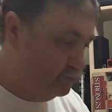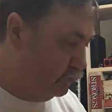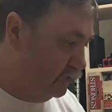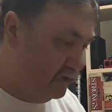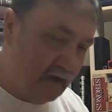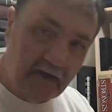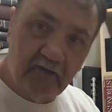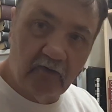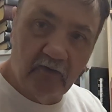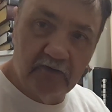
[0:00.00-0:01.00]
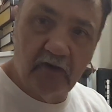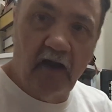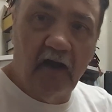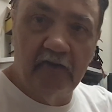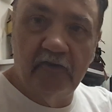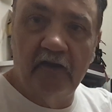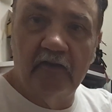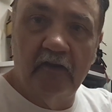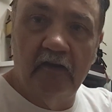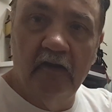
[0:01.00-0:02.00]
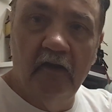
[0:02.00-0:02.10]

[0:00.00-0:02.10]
would take the crystallines and the